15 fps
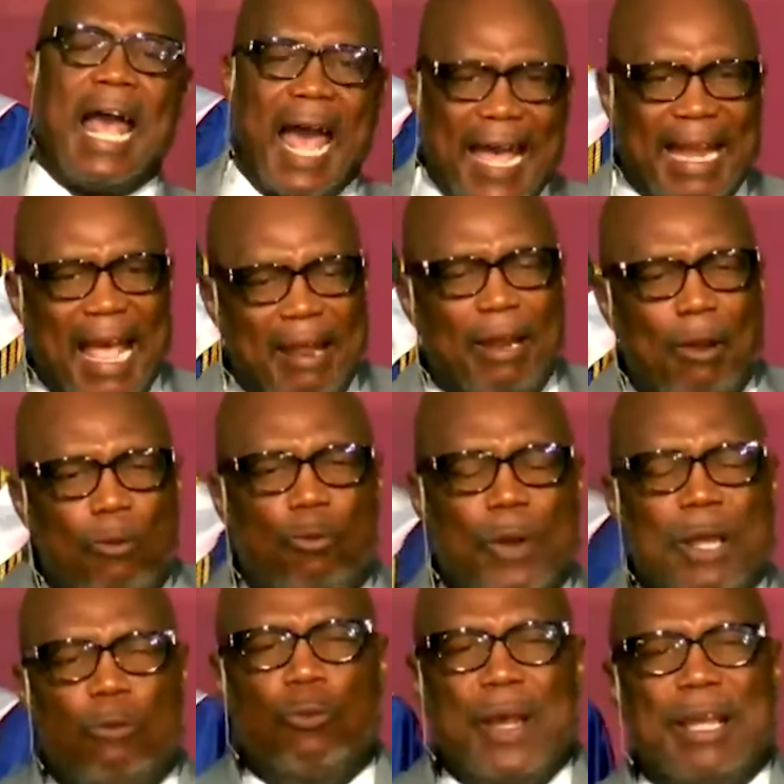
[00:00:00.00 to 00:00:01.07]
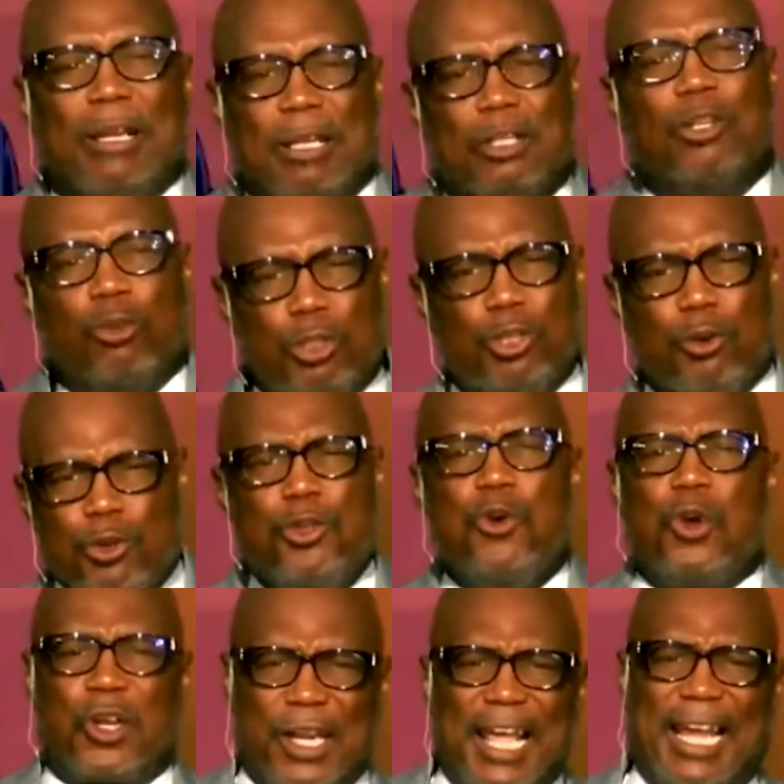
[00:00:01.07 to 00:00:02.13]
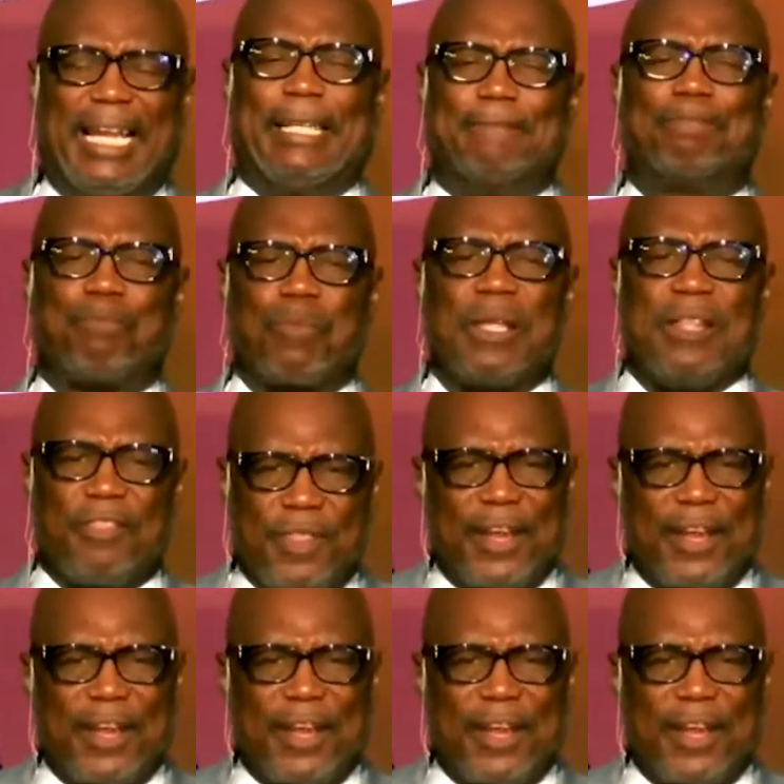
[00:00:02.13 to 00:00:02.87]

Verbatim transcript: And, and, we, we do, do you claim